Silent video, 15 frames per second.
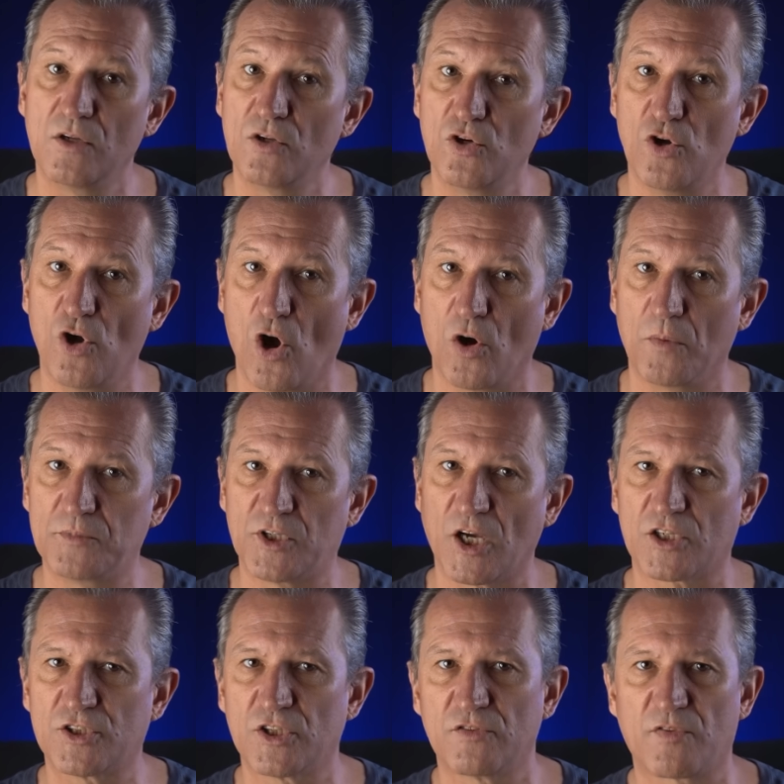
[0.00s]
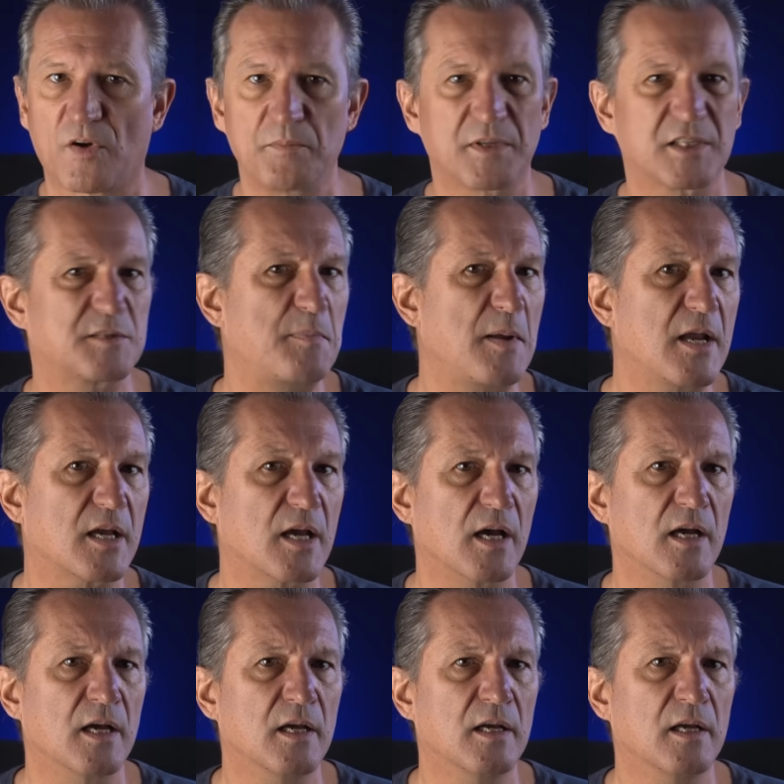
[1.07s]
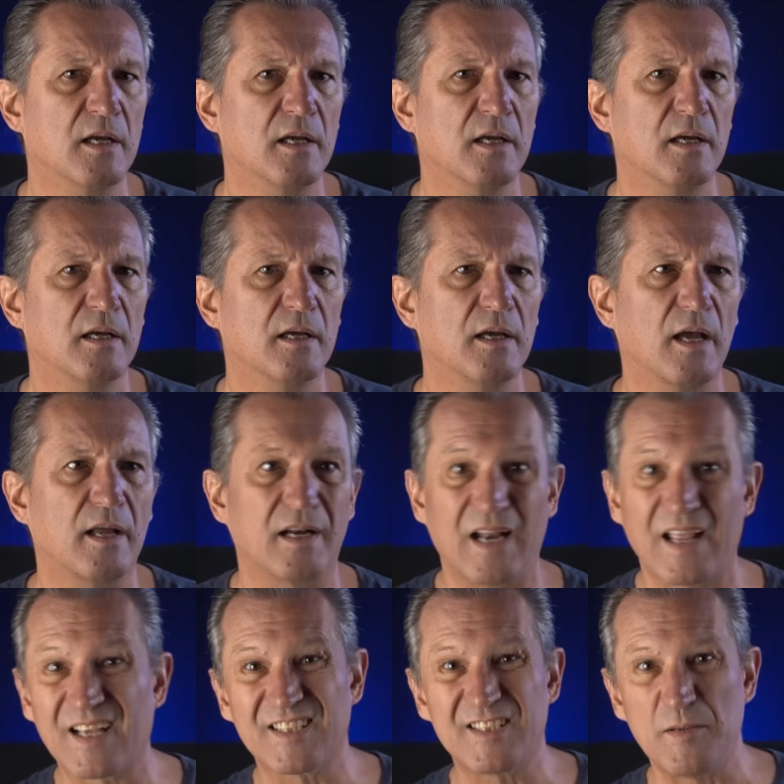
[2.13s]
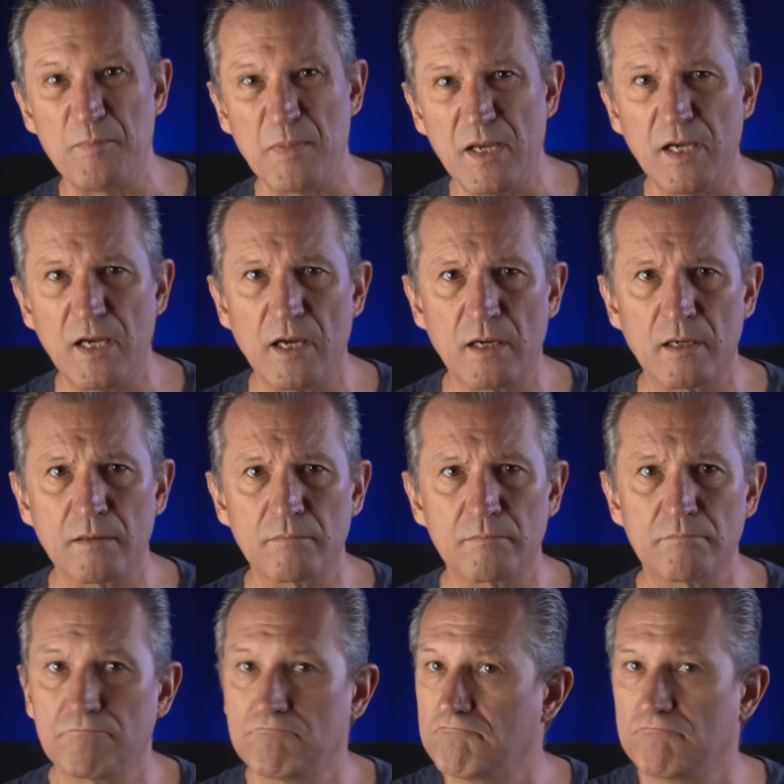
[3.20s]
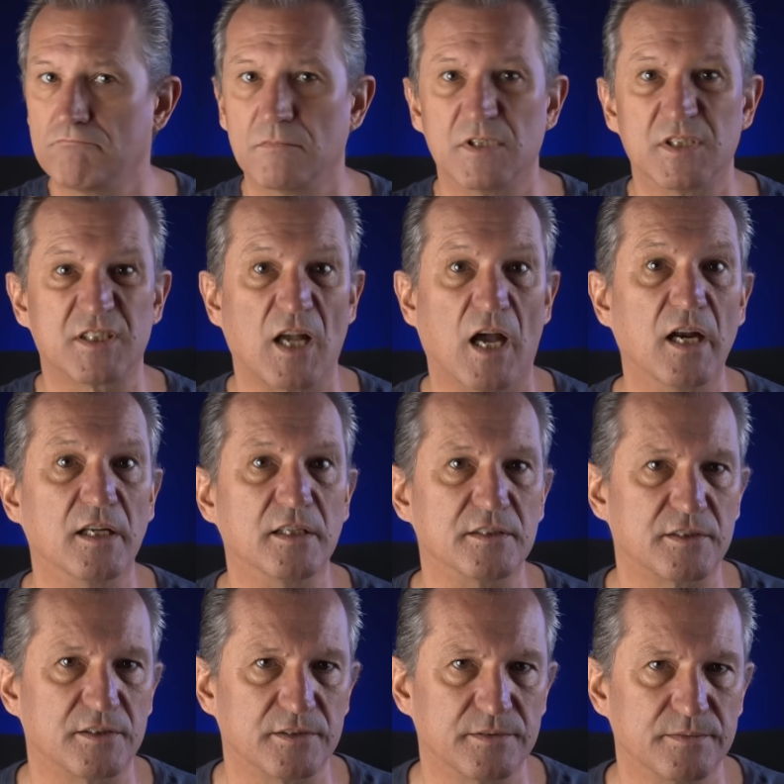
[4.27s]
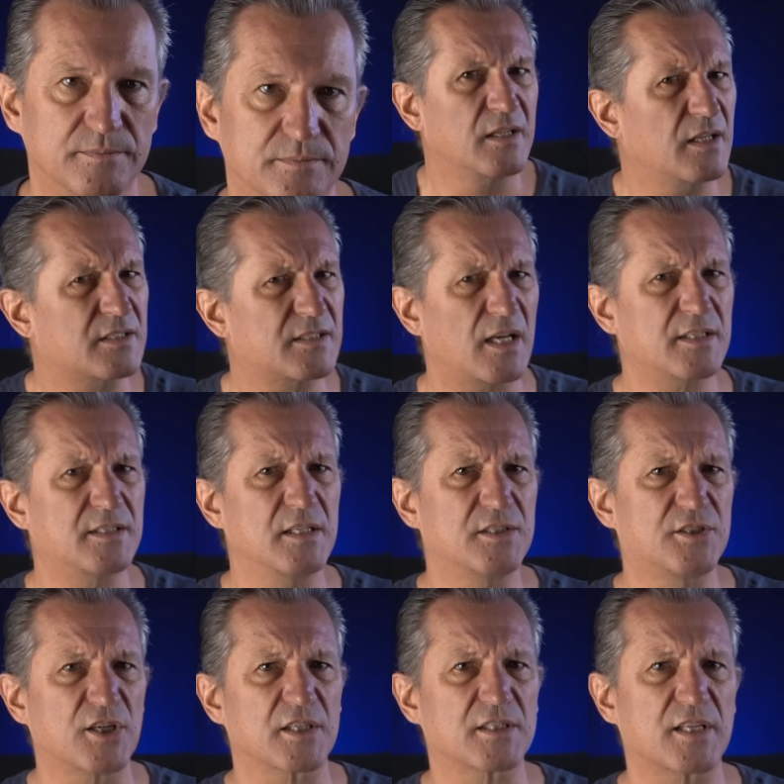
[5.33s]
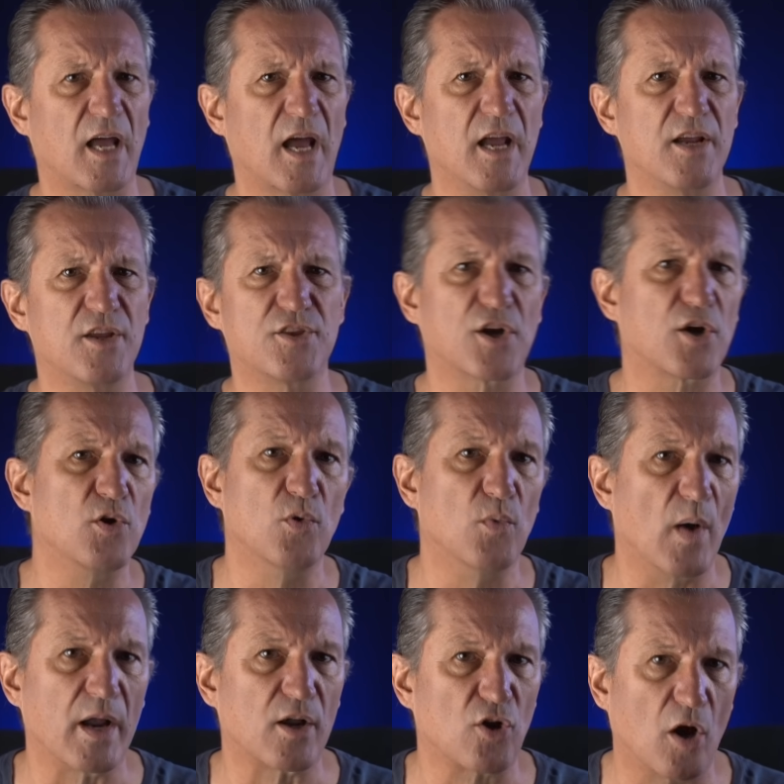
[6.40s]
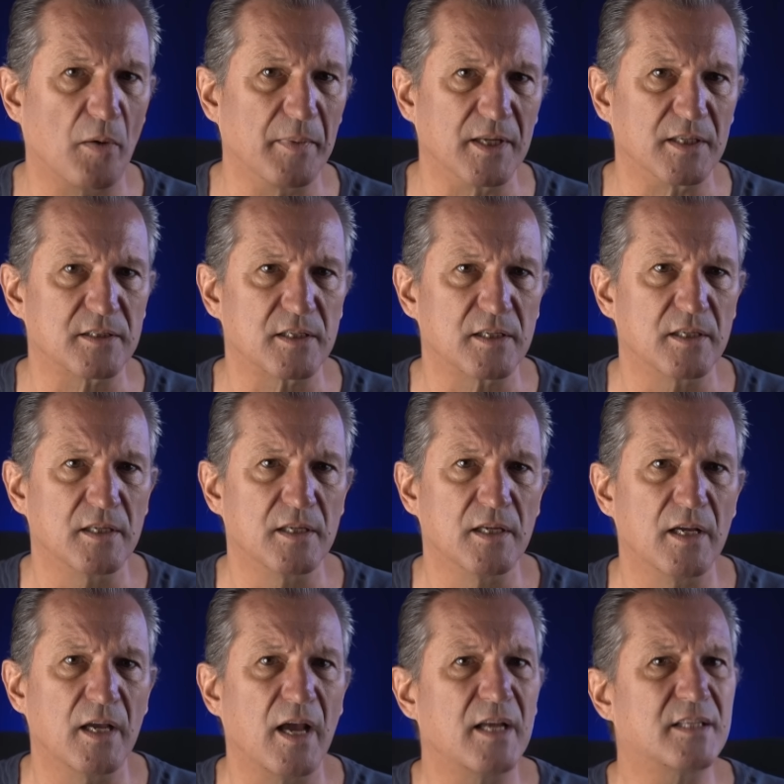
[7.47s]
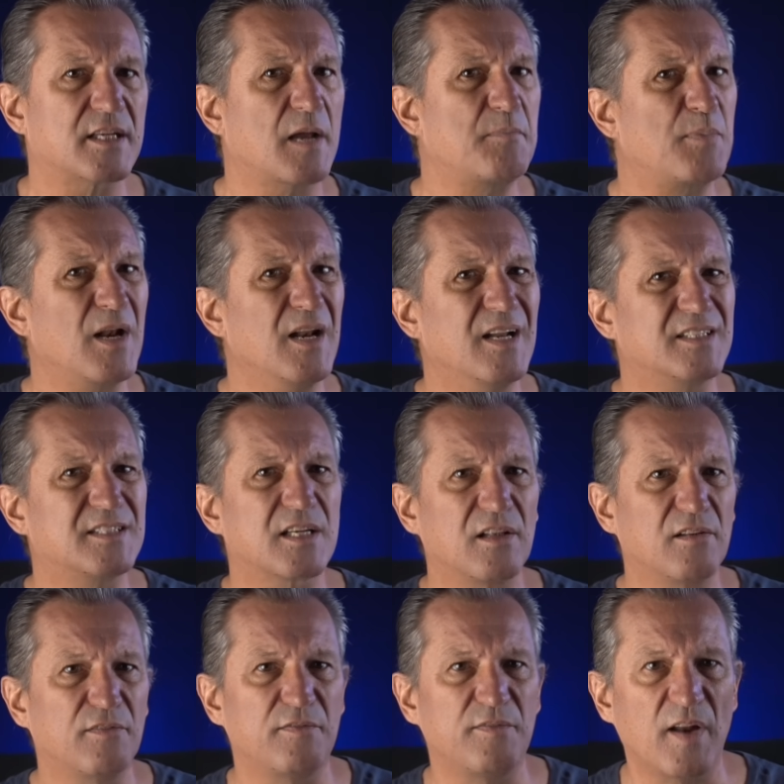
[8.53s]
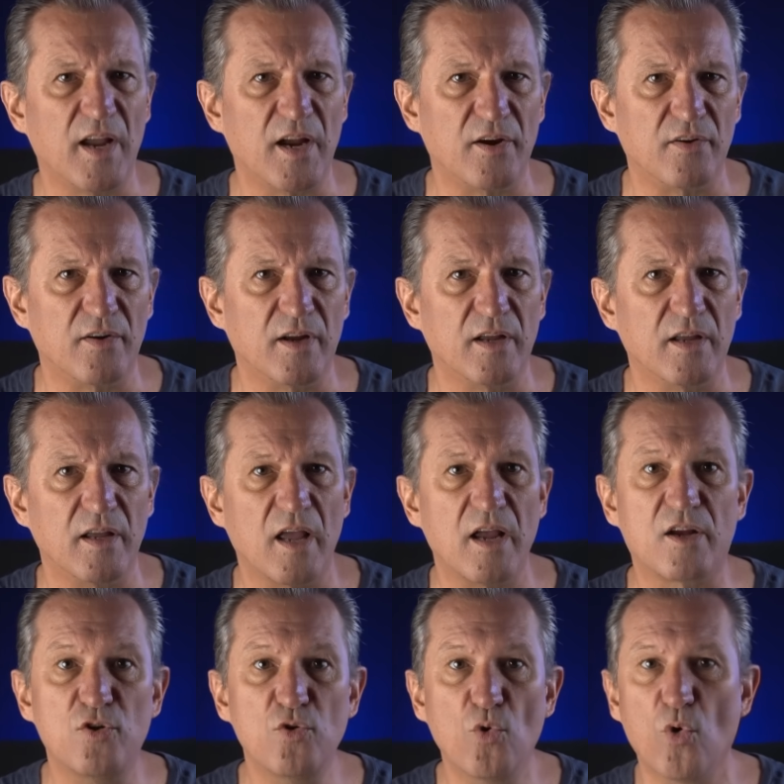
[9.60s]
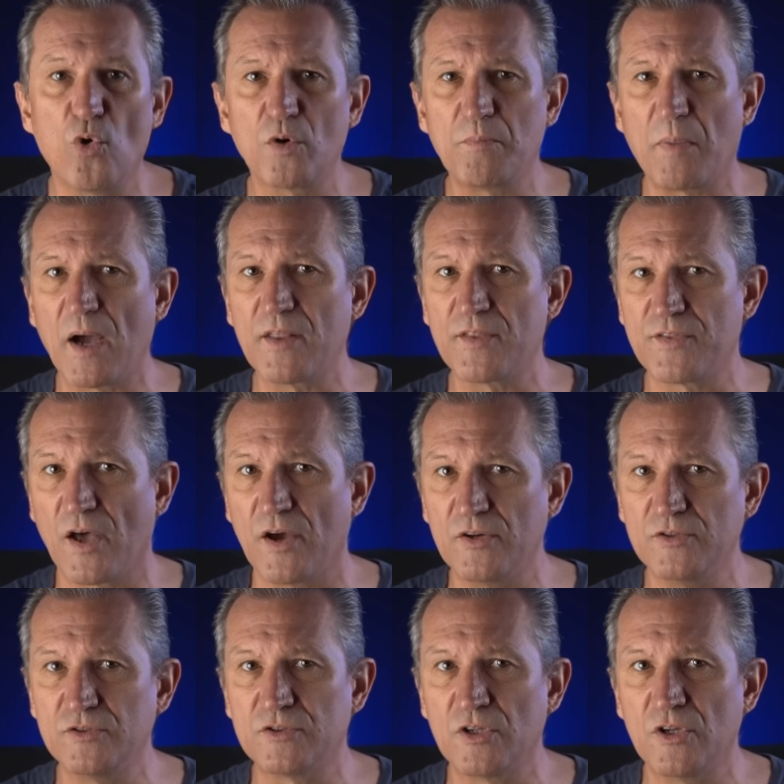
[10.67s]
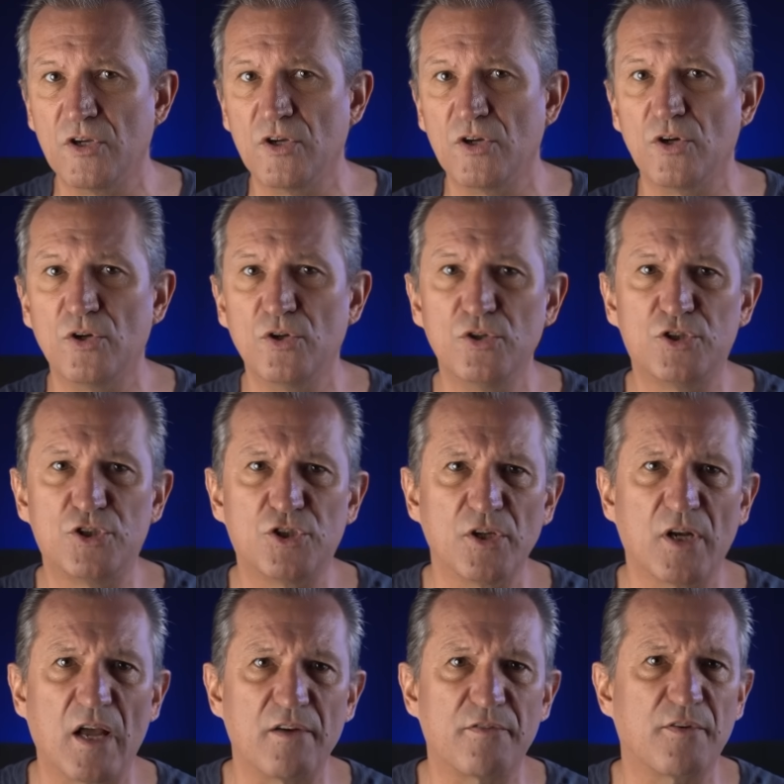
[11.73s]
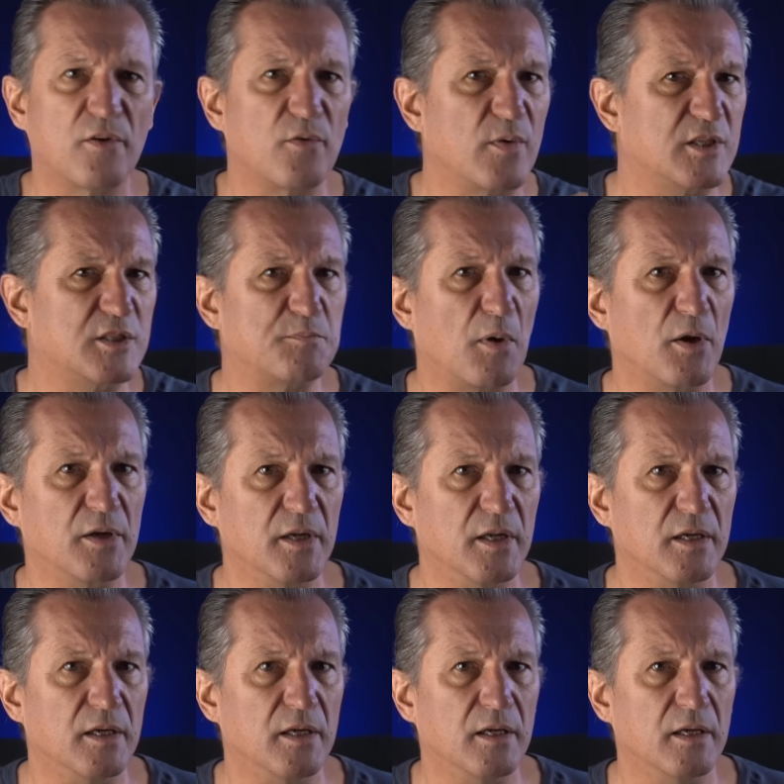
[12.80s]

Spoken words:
No objection from the speaker. And legacy media? Silent. This isn't just a throwaway comment. It's a political flare, ignored by those who should have responded,